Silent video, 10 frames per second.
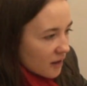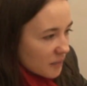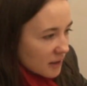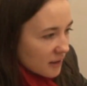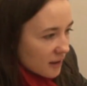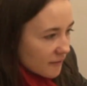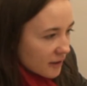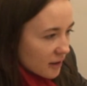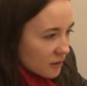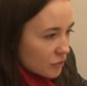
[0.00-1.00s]
I've been
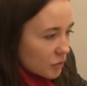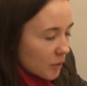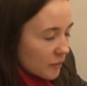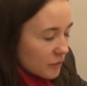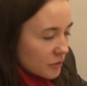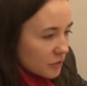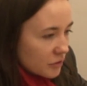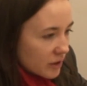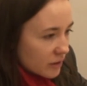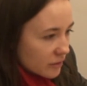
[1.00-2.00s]
living like a robot for 2
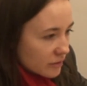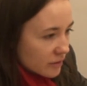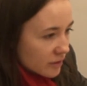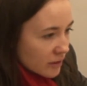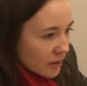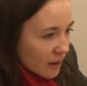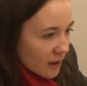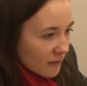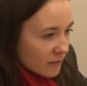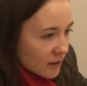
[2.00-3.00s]
years. I
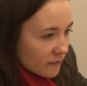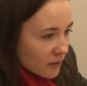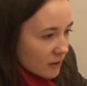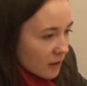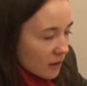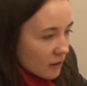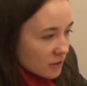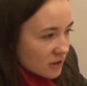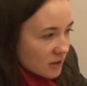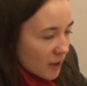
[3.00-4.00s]
haven't even the
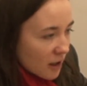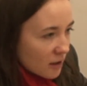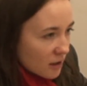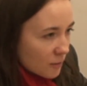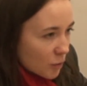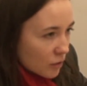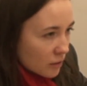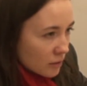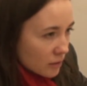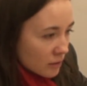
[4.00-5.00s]
heart to smile anymore.